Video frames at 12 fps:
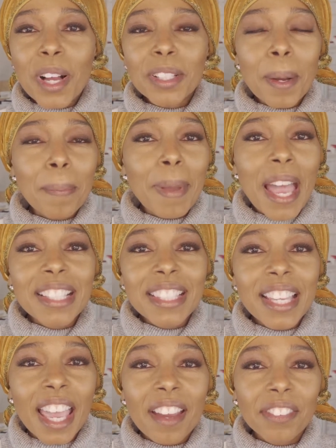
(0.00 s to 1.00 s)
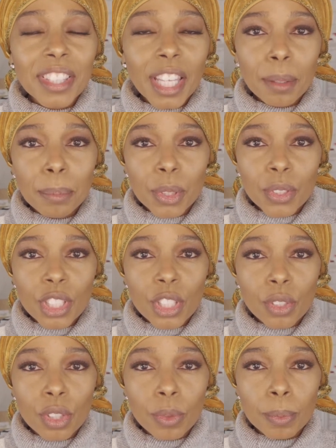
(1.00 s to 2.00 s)
welcome back to Everything Beauty's
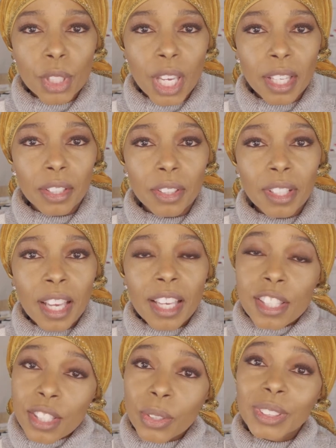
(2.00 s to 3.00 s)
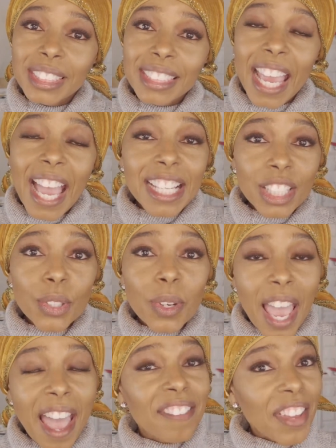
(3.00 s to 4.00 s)
YouTube channel. So today I do
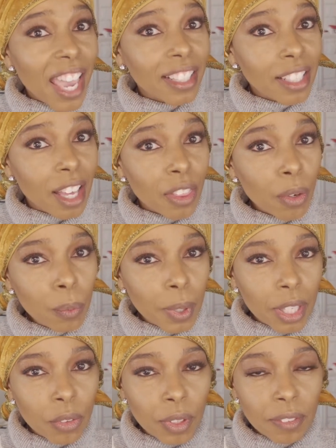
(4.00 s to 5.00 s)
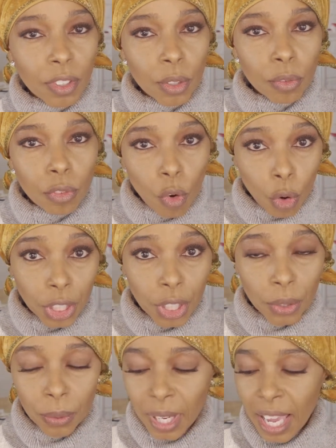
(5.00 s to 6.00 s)
have another wig review for
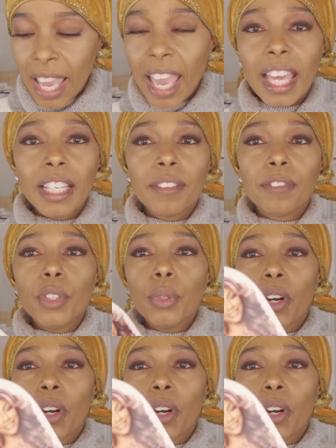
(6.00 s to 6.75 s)
you. And if you